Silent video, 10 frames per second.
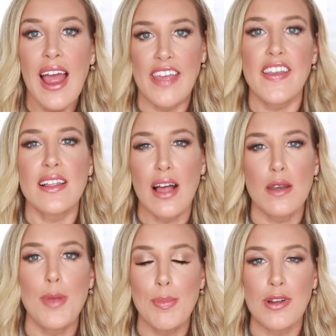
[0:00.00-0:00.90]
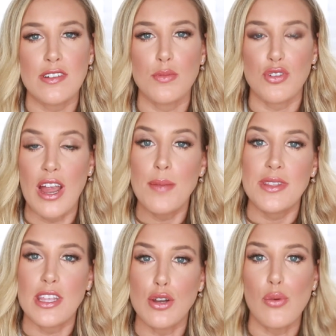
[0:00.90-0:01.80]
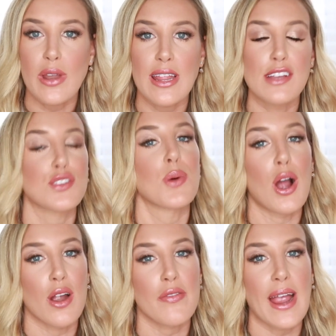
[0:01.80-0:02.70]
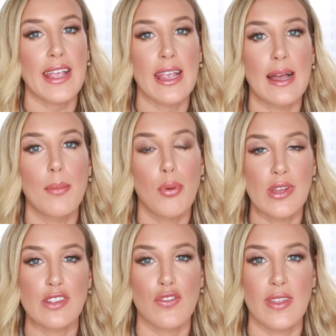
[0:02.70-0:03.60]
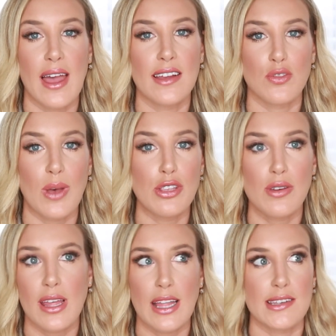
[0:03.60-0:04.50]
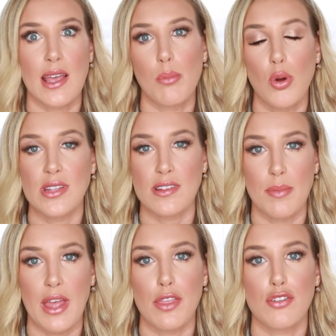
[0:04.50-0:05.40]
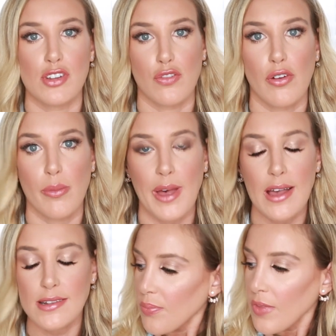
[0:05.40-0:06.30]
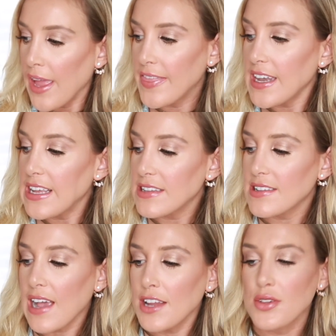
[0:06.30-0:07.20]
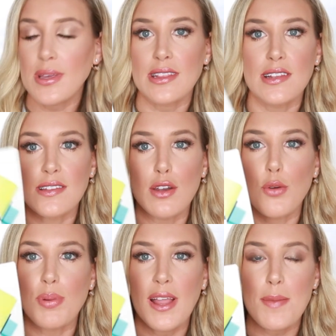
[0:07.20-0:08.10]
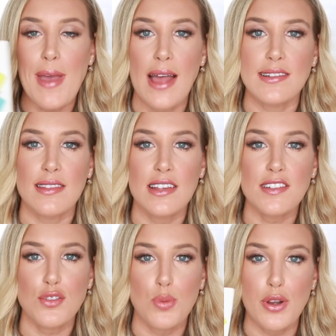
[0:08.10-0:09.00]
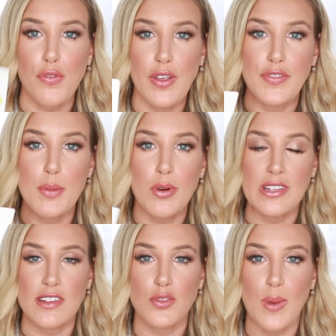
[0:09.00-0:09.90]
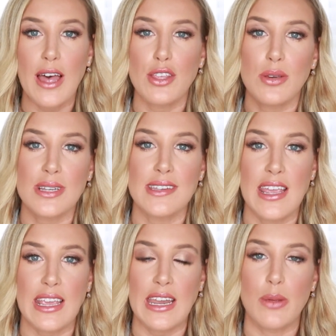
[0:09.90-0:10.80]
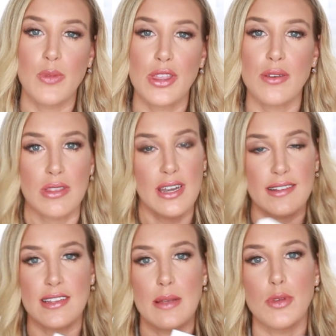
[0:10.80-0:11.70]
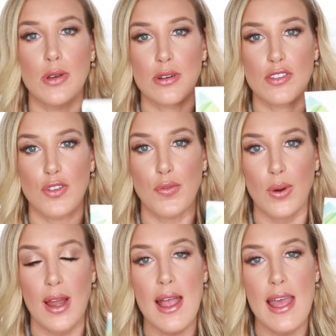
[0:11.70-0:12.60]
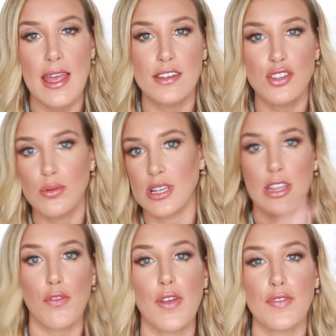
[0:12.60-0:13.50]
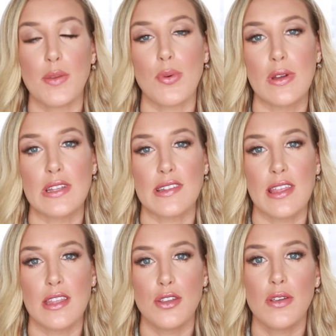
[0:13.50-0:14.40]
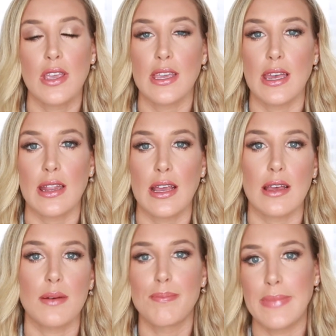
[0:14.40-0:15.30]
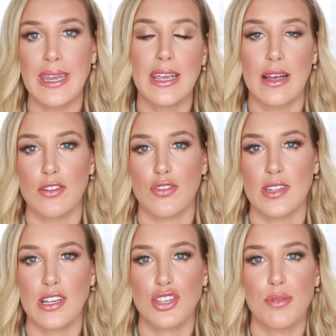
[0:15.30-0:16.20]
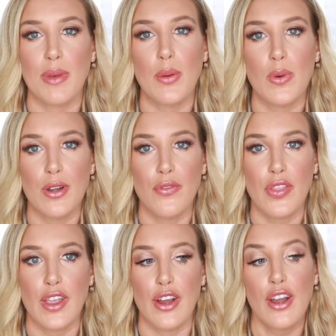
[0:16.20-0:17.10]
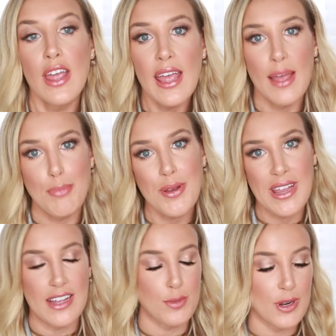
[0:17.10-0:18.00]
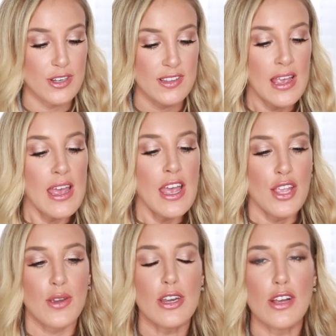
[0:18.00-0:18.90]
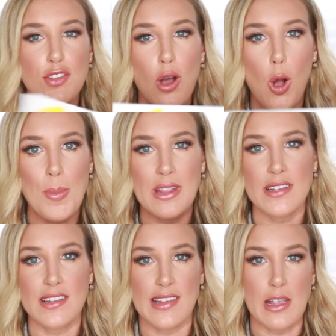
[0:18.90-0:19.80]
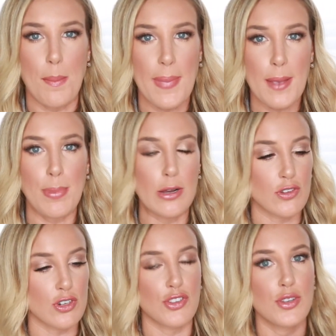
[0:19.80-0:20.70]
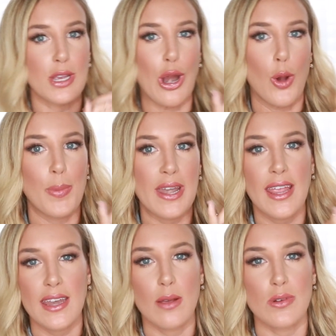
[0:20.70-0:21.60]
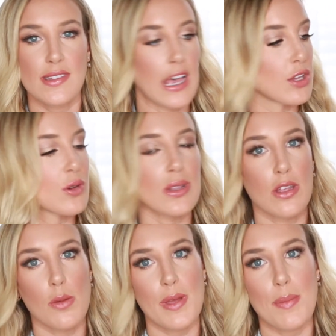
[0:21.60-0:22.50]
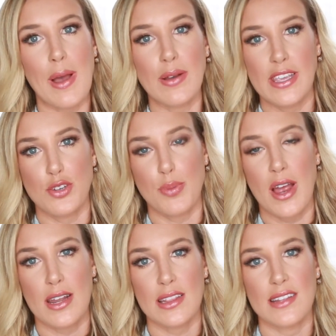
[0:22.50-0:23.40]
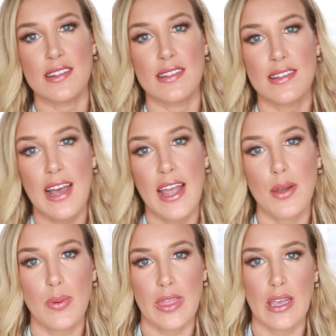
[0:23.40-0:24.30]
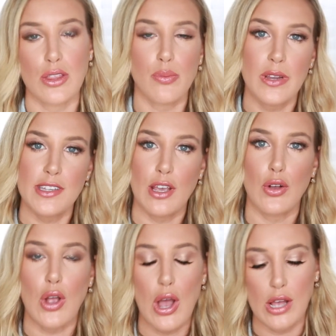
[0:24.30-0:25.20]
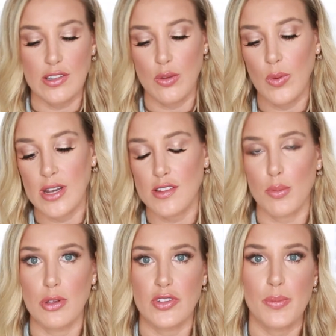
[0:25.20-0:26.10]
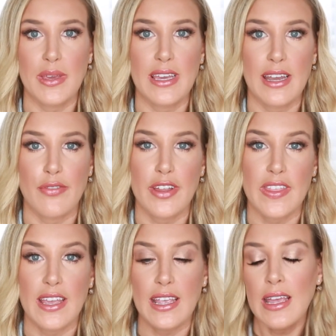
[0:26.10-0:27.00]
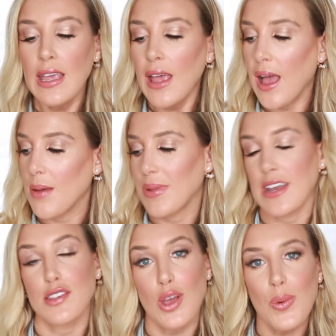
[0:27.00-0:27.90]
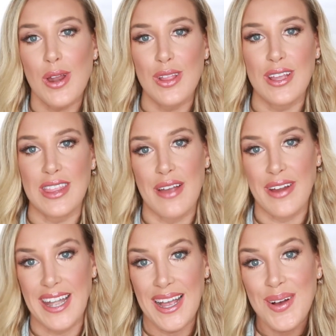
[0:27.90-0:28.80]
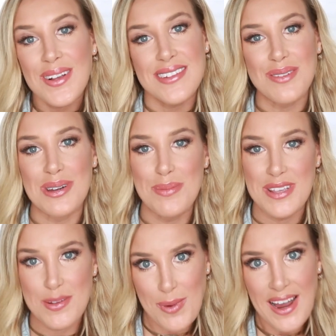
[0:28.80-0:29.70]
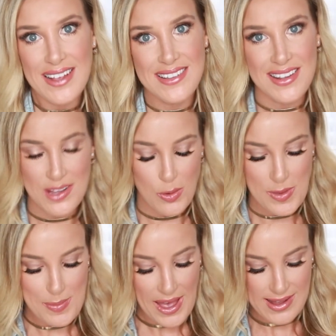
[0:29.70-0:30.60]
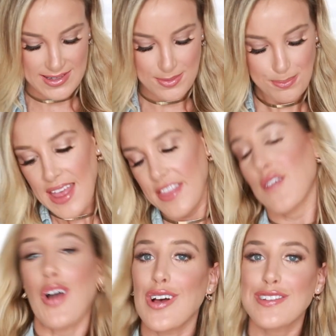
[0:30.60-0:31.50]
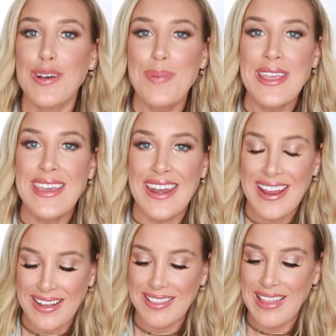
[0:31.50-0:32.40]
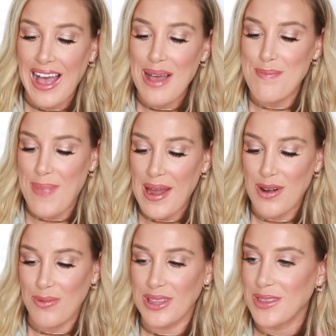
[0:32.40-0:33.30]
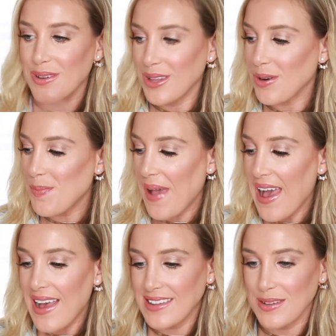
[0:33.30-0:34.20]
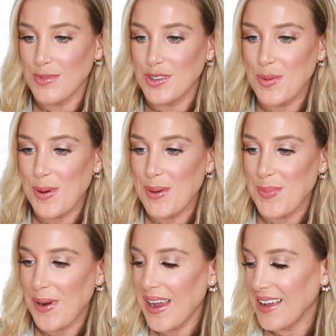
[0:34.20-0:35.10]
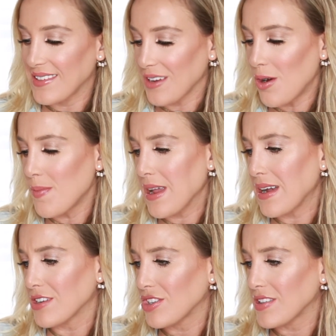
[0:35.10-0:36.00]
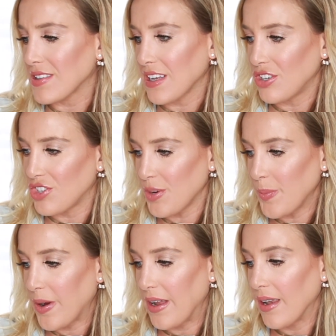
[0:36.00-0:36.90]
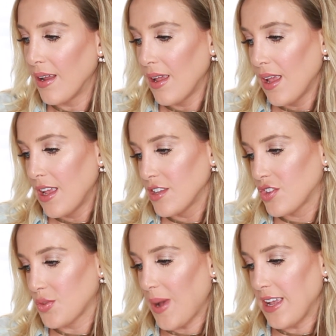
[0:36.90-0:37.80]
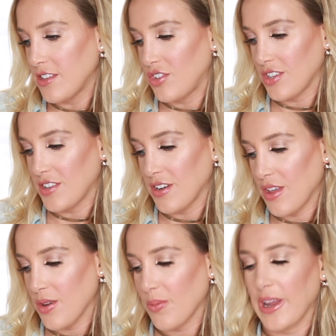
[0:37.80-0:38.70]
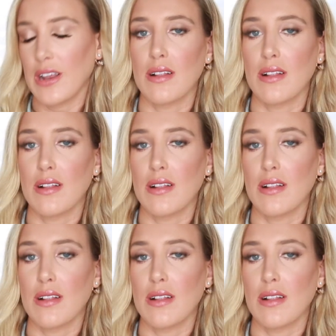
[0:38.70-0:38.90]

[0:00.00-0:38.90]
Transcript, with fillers: I think a lot of people are subscribed, but they don't realize you are racking up points for that as well. You get like 10 points a month just for the box. And then inside you get this little play pass. This is worth 50 points as well. You can take it in with you the next time you go to Sephora and you will get the 50 points and then you can get like a mini consultation by one of their beauty experts. You can also open this, it's like a big poster so you can open it and it will tell you a little bit about each product that's inside with like the retail cost and what it's supposed to be and everything. Um, but I don't want to look at that right now because I want to be surprised as I open the box. They've also been getting a lot better with their little bags. I'm super impressed. Oh my gosh, this is like a gym one. Sweat is just another way to